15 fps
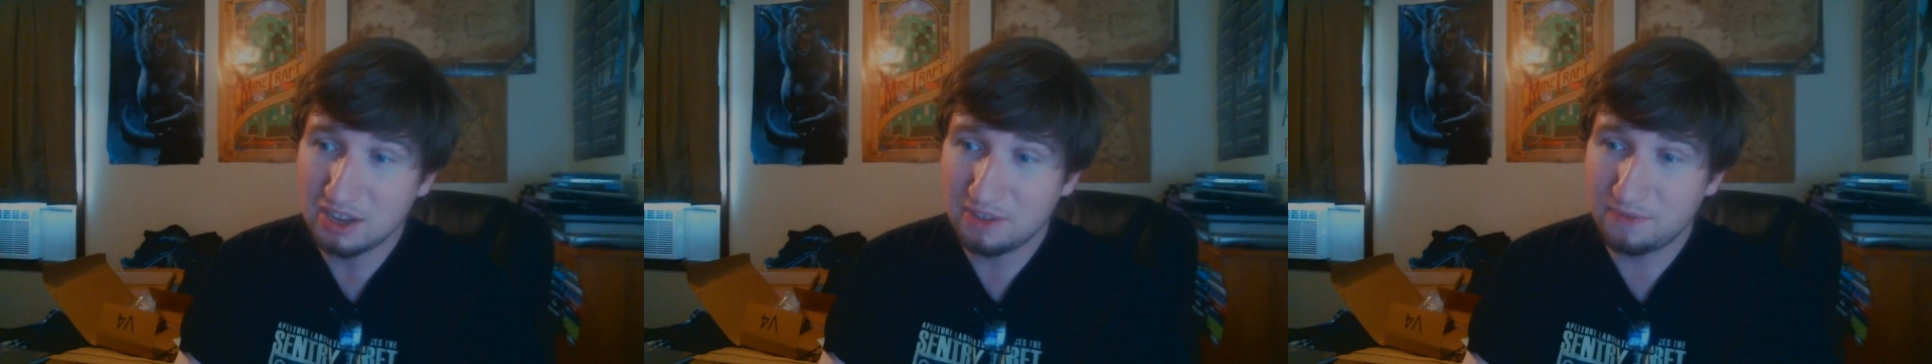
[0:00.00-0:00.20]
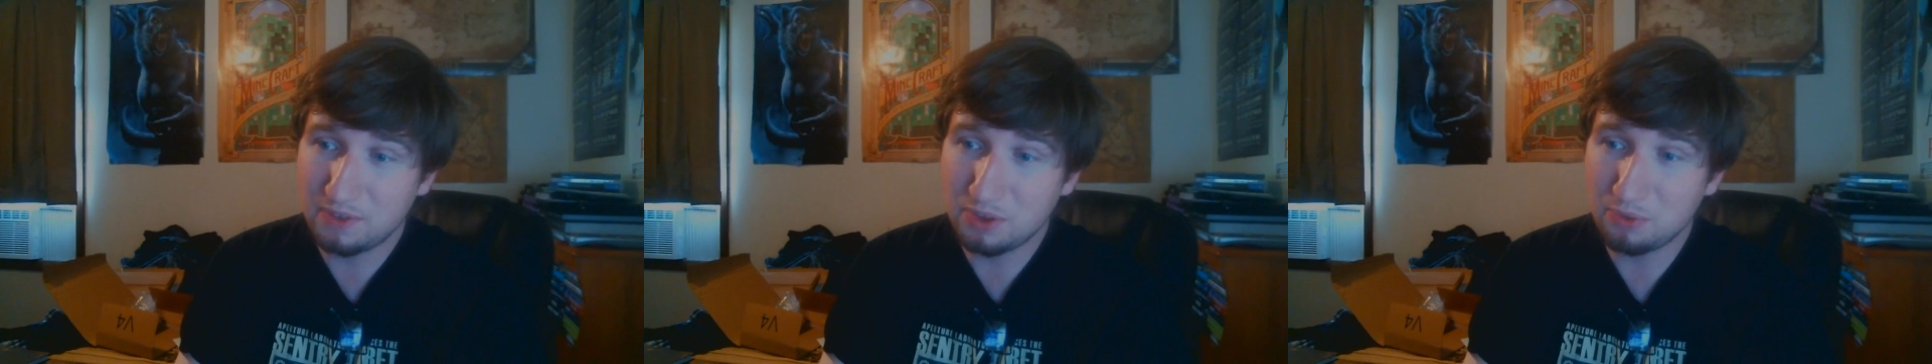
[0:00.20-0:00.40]

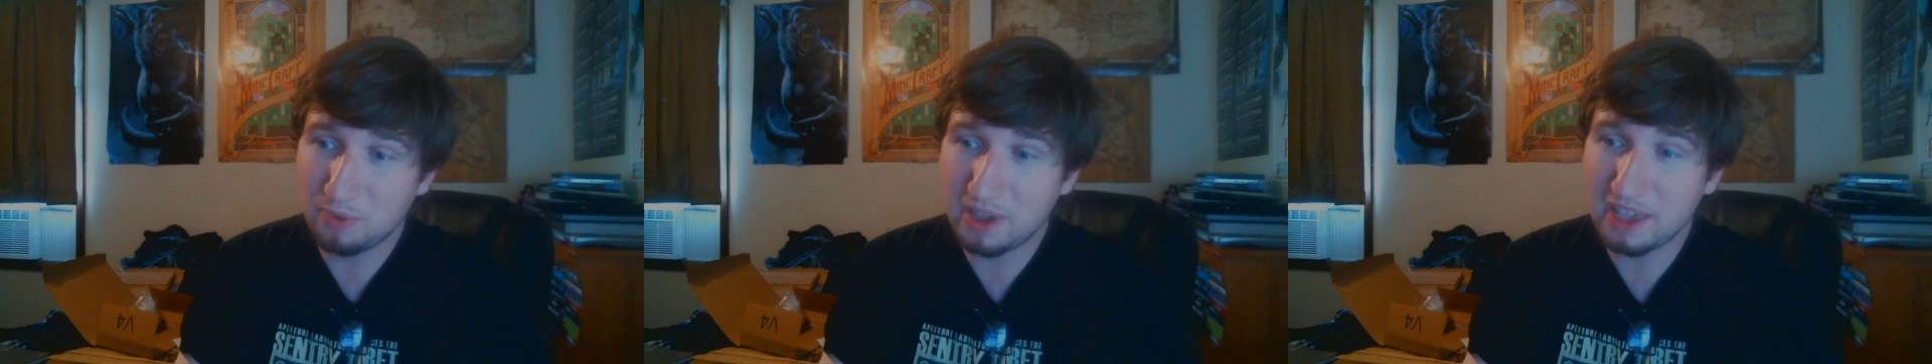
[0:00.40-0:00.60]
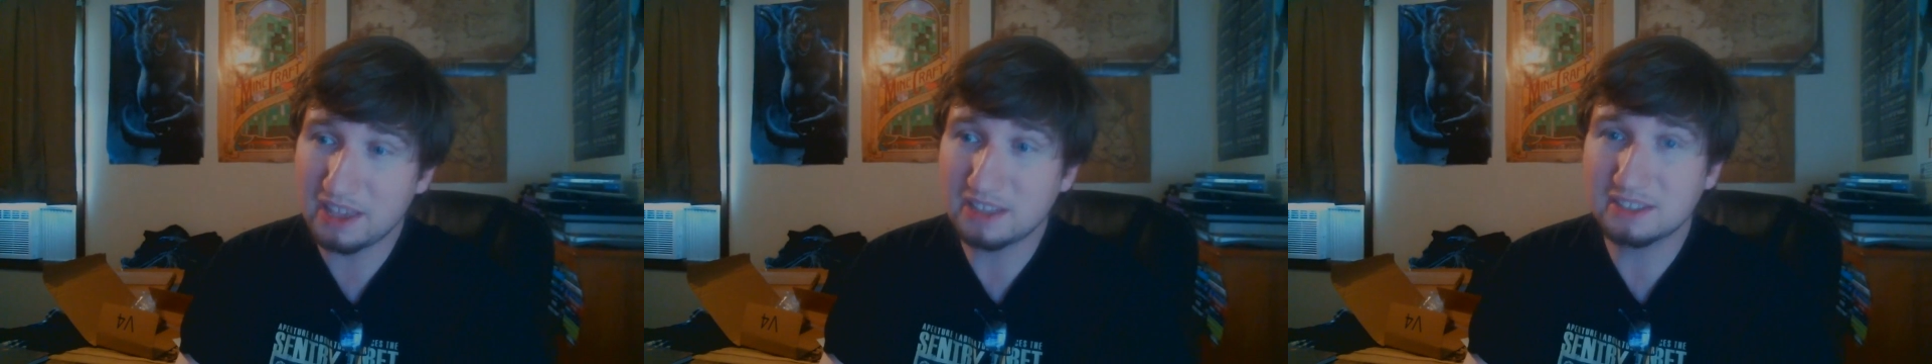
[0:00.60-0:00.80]
few
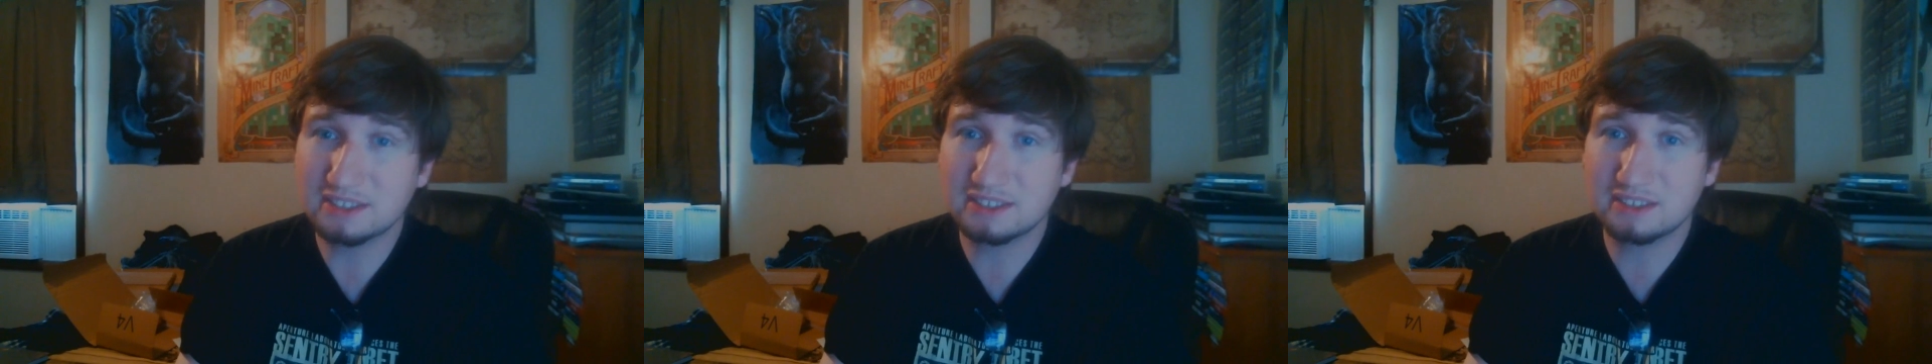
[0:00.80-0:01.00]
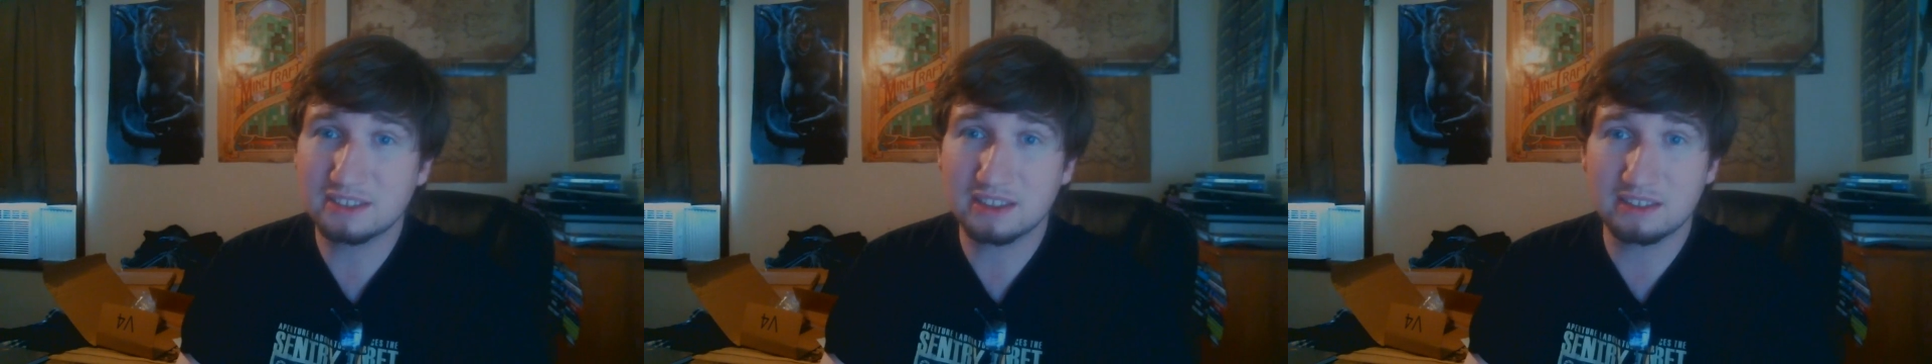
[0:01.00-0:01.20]

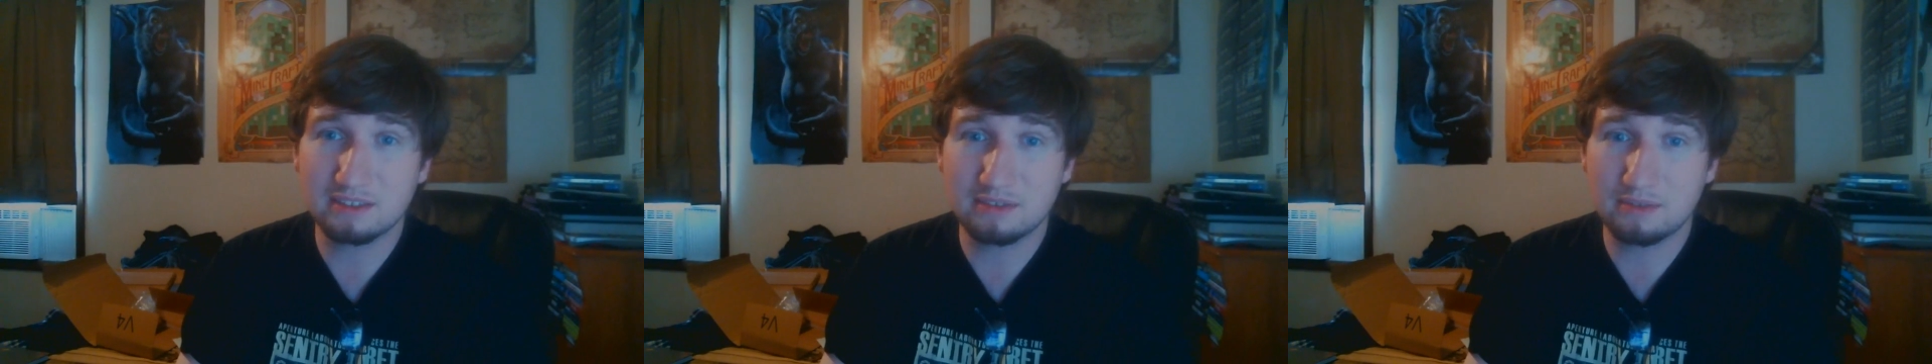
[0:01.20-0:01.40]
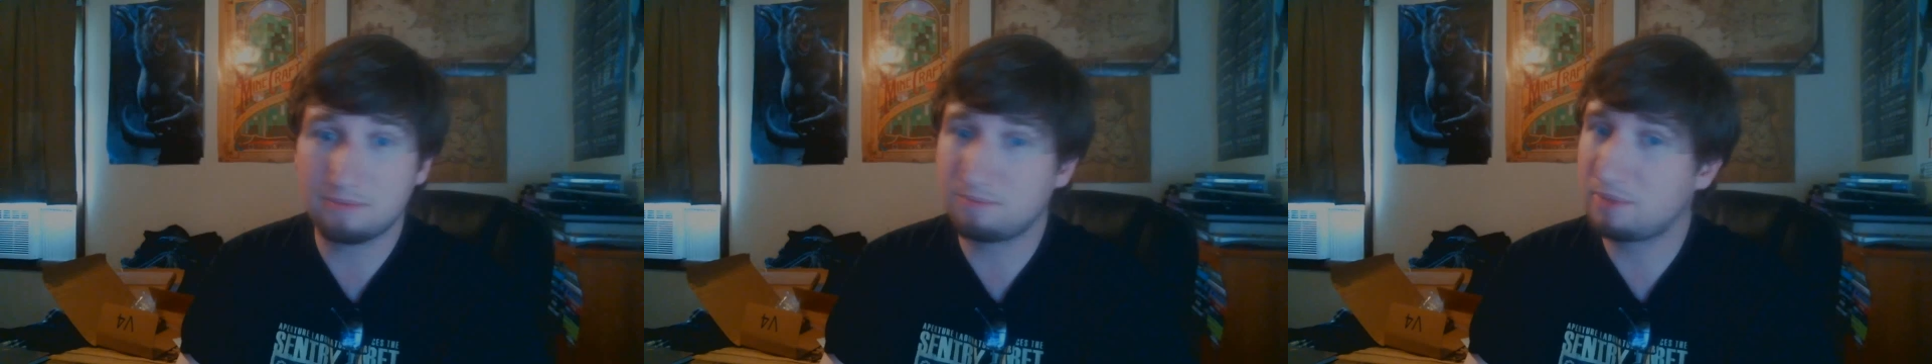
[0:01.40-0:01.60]
weeks.
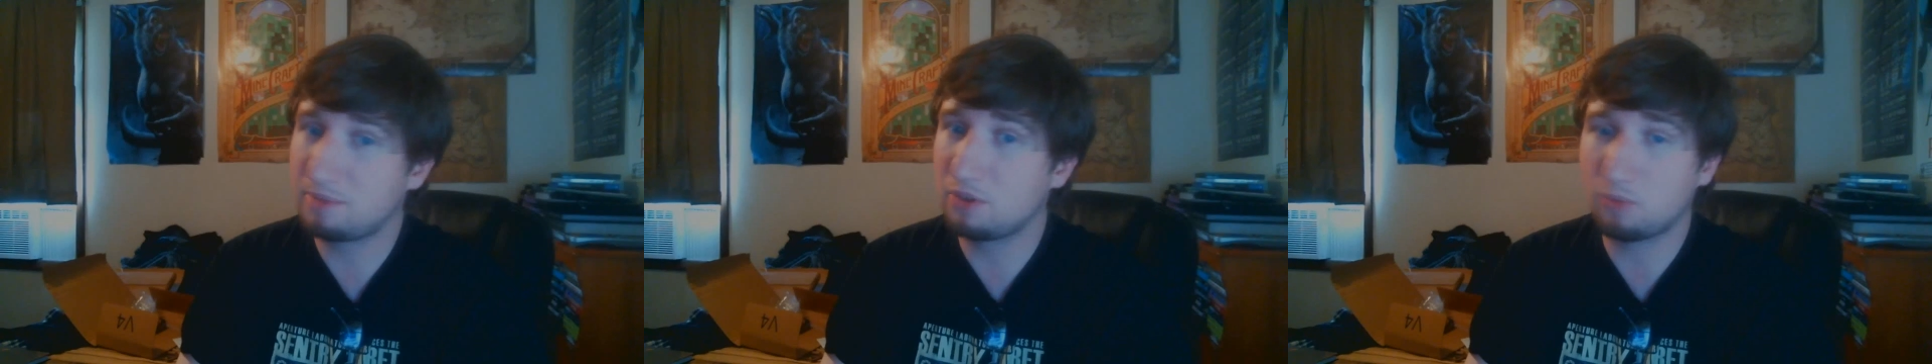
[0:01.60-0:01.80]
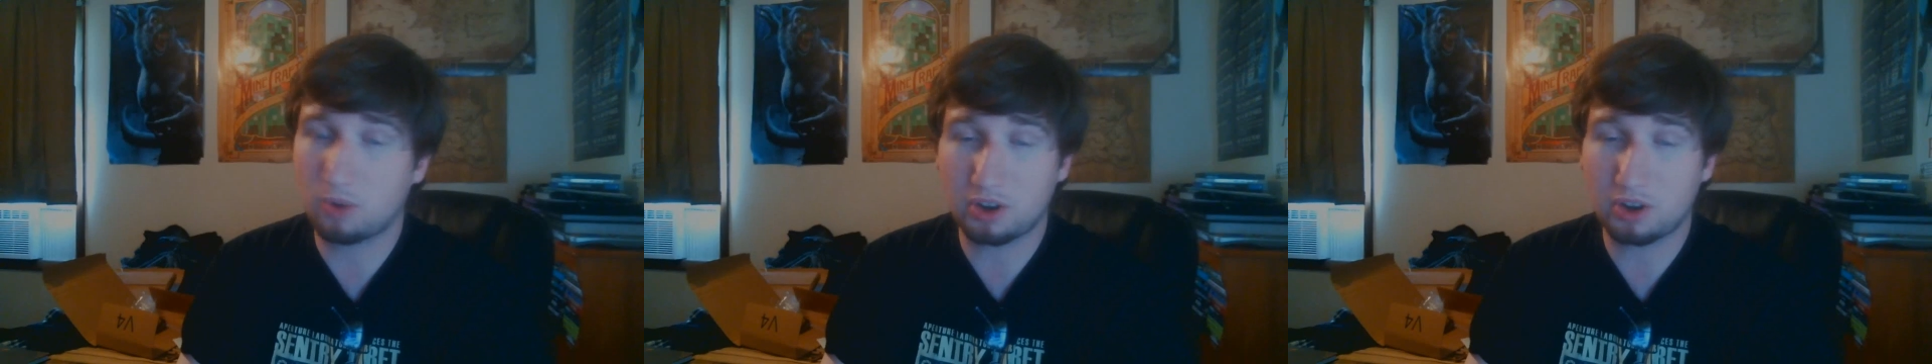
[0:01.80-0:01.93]
Been